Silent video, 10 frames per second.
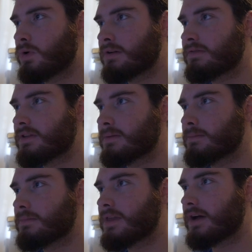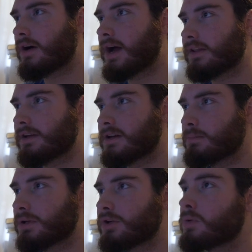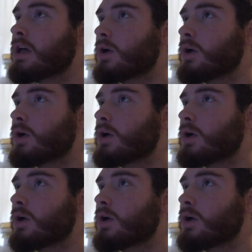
one of them, they are highlighted in blue,